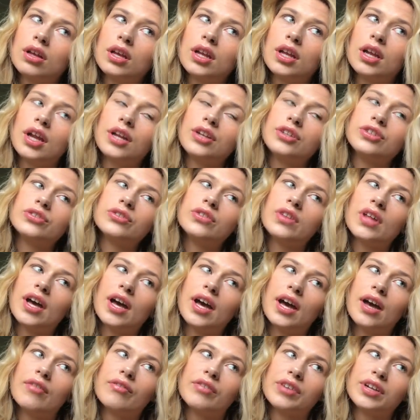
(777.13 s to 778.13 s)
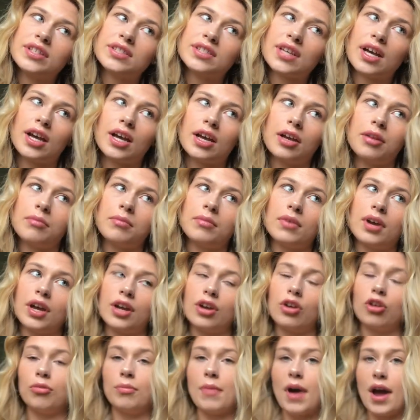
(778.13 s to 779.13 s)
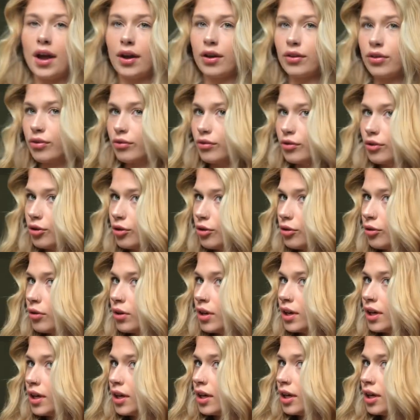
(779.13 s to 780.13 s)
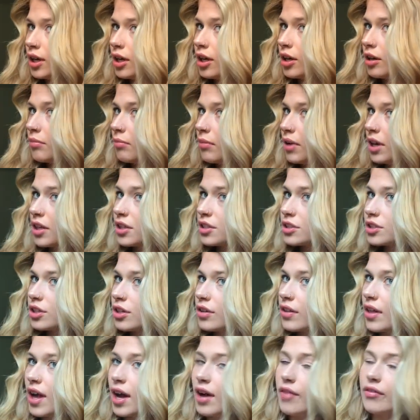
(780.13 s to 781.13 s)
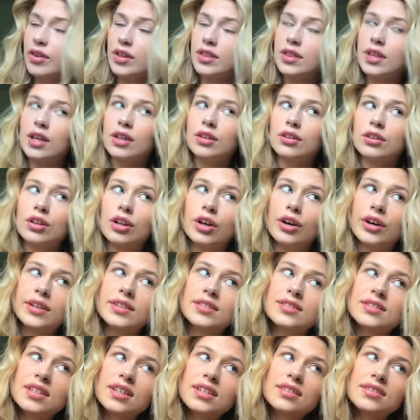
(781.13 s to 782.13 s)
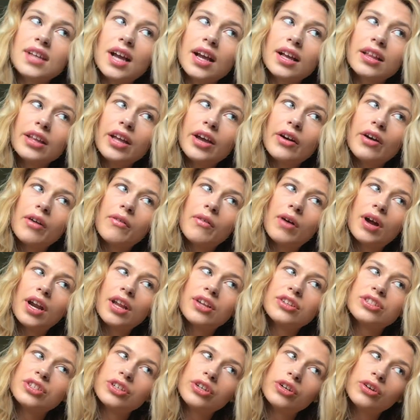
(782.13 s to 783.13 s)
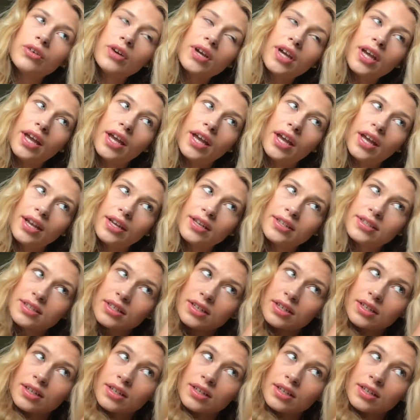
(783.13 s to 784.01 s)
I do that every time I go back through and make sure that everything looks exactly how I want it to, and